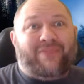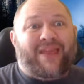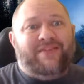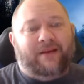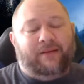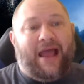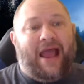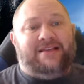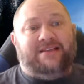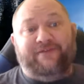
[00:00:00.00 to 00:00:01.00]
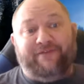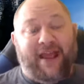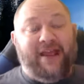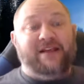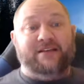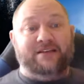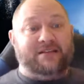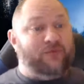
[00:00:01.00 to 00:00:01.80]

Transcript: the last phase